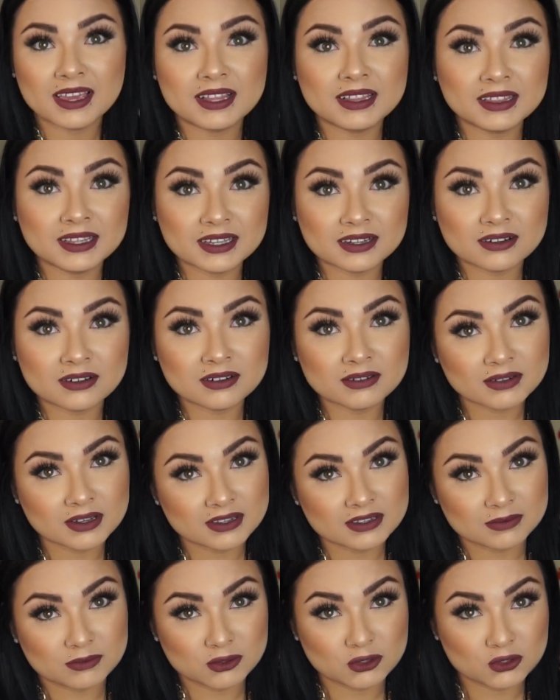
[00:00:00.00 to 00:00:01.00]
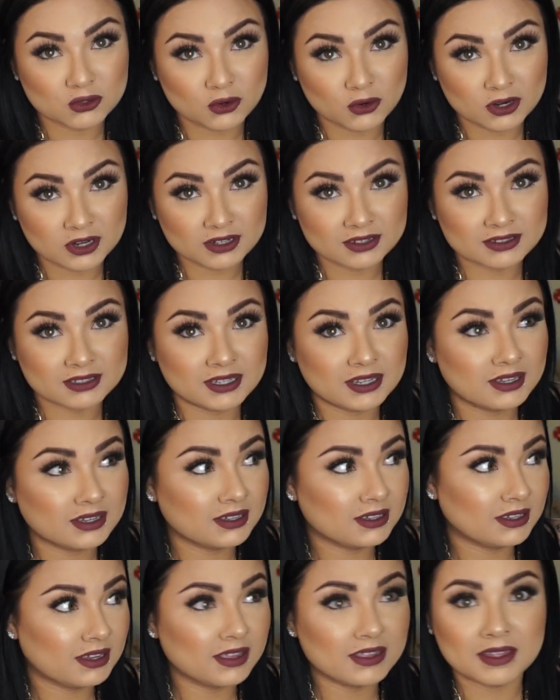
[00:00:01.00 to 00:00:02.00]
Little, because I'm short.
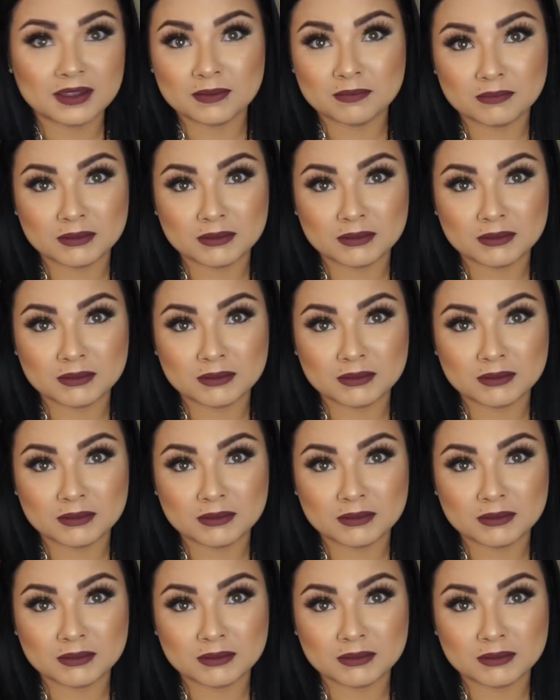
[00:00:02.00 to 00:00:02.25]
And then